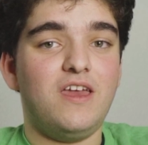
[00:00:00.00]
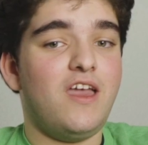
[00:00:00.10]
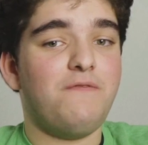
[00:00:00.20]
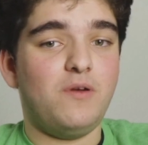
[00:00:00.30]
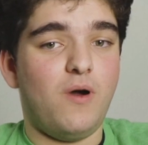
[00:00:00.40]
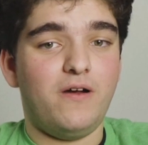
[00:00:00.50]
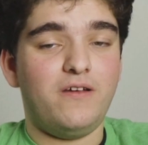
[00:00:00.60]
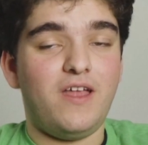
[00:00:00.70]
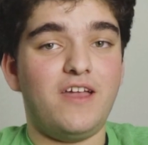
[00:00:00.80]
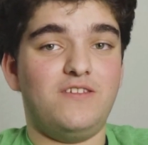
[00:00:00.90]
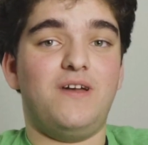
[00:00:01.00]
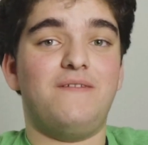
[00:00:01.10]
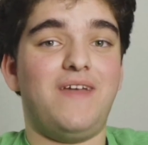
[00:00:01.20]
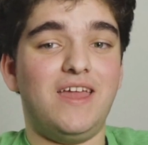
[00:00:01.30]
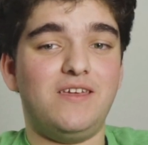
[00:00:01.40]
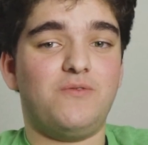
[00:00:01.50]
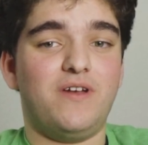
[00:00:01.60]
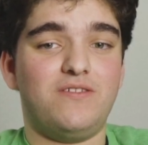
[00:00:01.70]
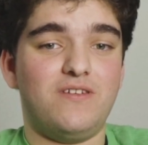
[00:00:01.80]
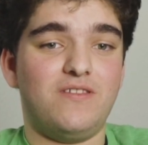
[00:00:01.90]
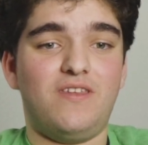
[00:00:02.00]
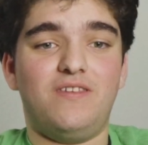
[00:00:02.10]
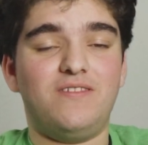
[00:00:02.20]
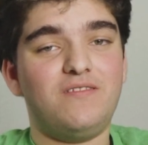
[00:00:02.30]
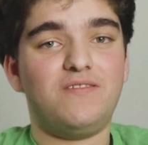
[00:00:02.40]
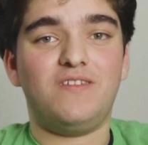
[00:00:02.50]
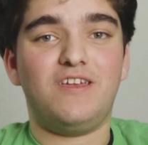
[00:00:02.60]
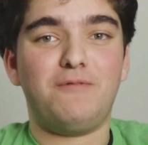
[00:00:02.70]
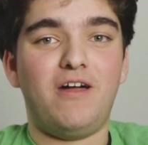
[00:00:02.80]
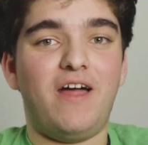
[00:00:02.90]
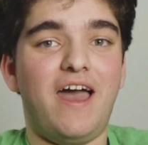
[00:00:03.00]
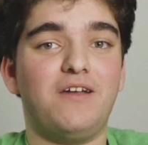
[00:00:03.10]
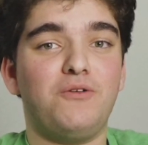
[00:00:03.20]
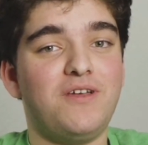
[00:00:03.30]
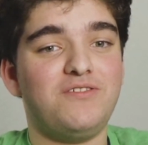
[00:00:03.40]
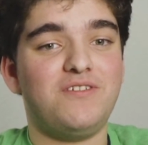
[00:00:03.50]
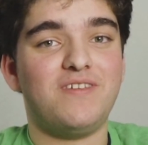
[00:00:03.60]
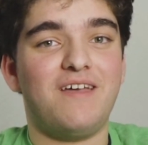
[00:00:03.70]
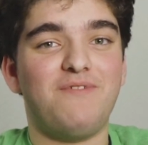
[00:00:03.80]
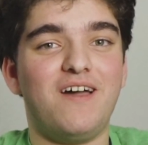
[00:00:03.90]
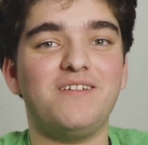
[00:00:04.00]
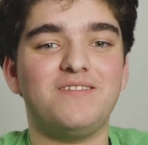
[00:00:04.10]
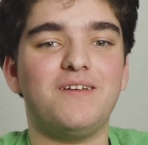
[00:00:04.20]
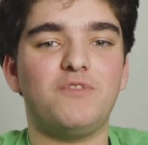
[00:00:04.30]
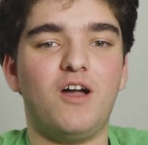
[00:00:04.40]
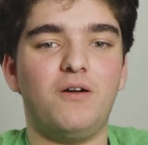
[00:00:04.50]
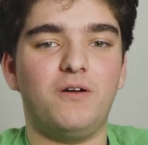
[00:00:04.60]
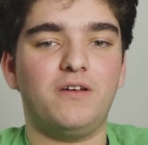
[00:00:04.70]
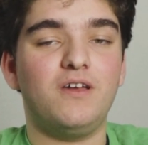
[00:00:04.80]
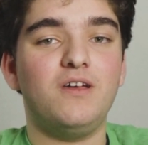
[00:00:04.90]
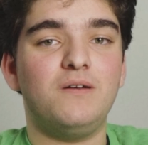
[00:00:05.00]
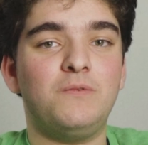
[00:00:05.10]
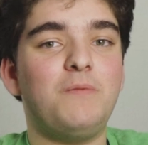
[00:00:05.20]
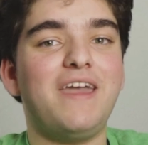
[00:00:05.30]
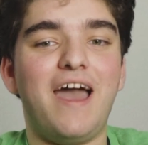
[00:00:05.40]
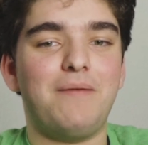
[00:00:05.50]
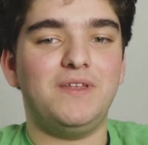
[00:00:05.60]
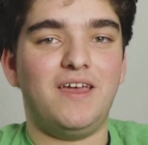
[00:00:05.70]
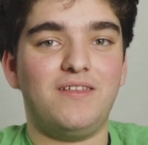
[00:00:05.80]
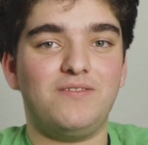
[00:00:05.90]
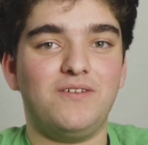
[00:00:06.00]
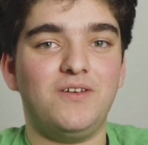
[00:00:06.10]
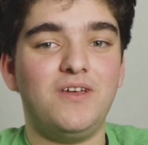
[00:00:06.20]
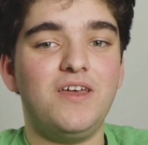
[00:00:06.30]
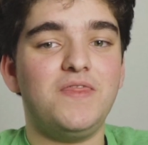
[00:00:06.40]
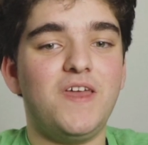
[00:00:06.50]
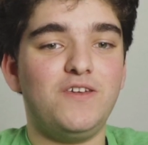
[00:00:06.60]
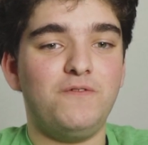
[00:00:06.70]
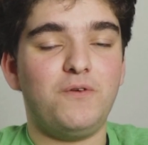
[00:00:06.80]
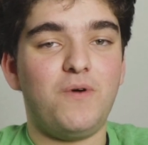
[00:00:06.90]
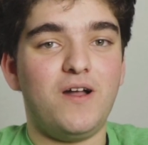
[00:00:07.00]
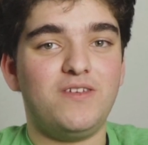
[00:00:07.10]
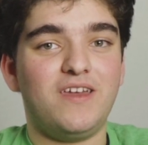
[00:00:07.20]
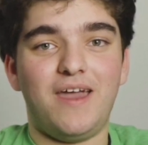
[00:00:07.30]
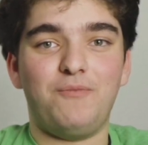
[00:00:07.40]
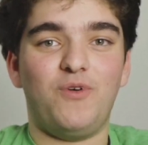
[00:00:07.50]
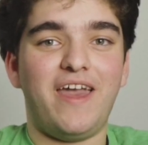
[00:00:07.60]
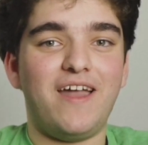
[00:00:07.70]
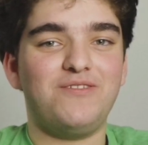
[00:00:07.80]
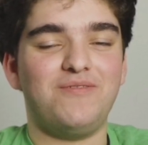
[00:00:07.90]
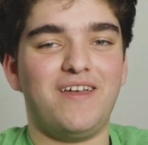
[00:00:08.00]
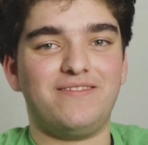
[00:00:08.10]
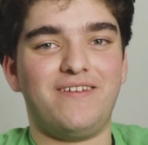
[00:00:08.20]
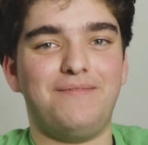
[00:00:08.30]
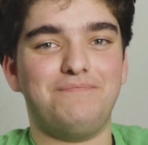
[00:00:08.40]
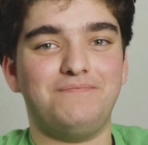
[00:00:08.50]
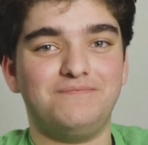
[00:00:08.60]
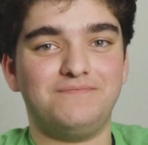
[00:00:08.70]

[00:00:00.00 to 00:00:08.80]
If you aren't and you have any questions, send us an email at questions@valleystem.org. We'll be happy to answer. Thank you for watching and we'll catch you next time.